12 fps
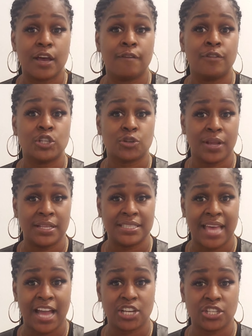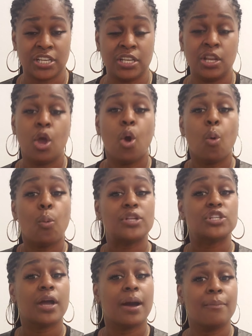of the transaction,
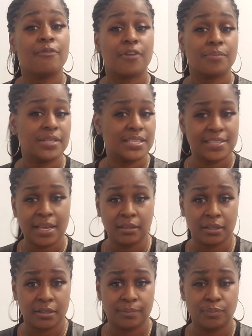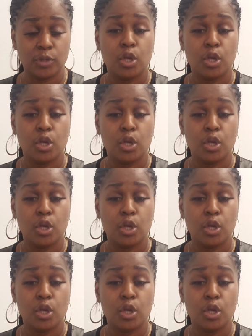which come from the seller.